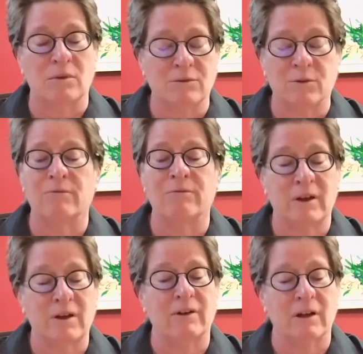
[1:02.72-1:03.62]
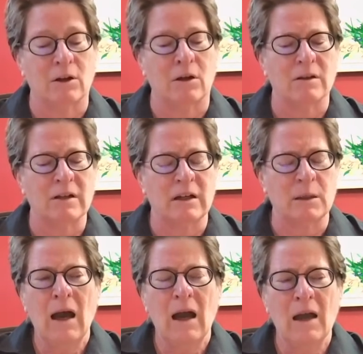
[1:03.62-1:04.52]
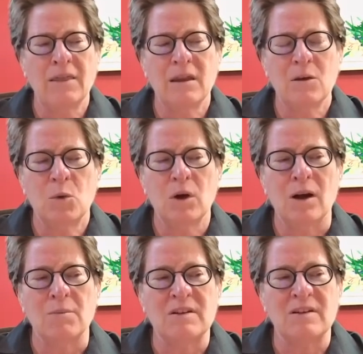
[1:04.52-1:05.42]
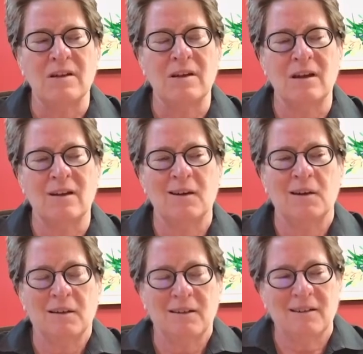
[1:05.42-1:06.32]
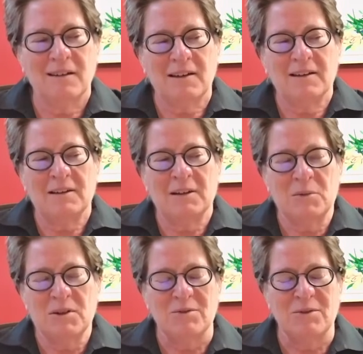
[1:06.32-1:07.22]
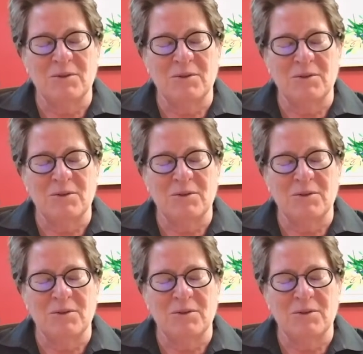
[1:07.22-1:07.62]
for a very, very long time. I think where I'm seeing glimmers of hope